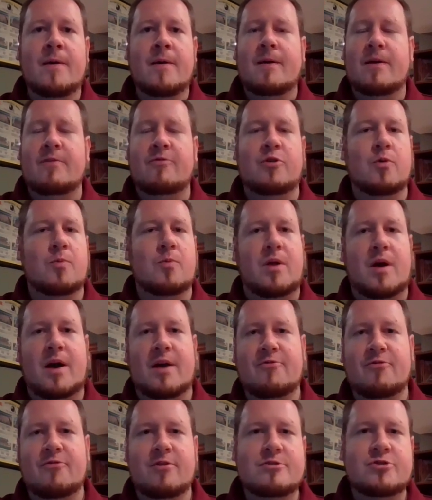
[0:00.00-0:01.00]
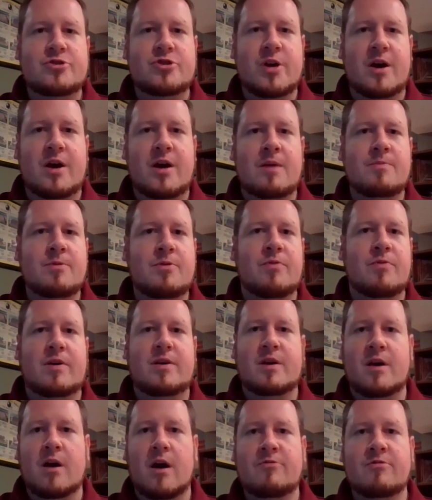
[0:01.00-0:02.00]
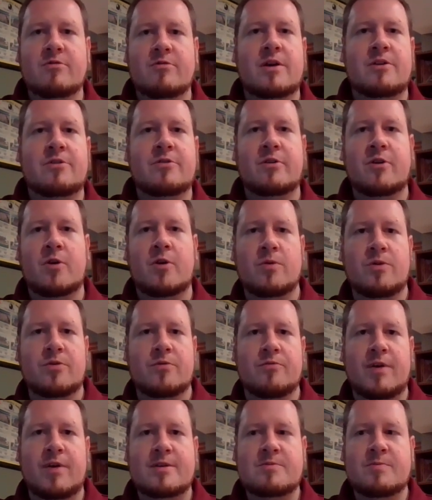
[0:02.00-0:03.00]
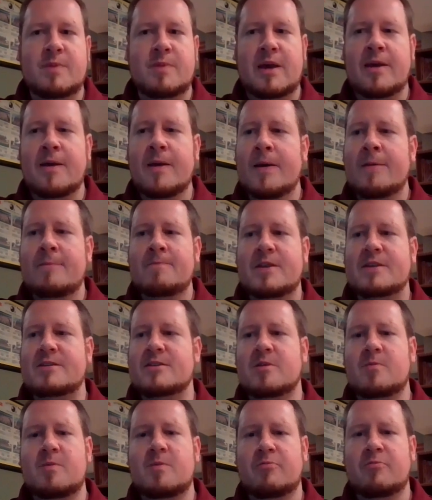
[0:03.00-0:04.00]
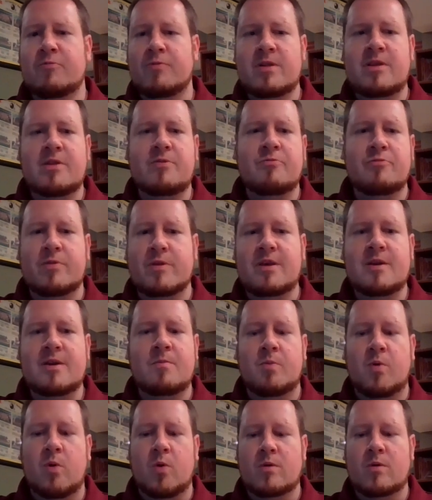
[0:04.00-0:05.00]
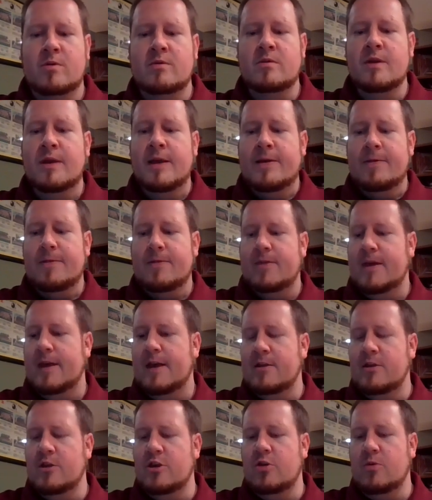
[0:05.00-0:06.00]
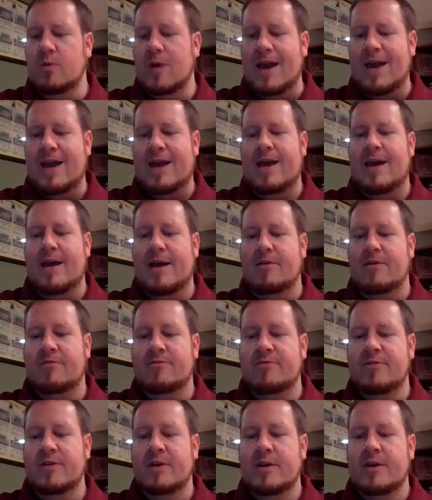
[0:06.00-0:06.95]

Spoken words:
If you're applying for a job, you write a cover letter to go with your resume, it's going to be really, really important that you have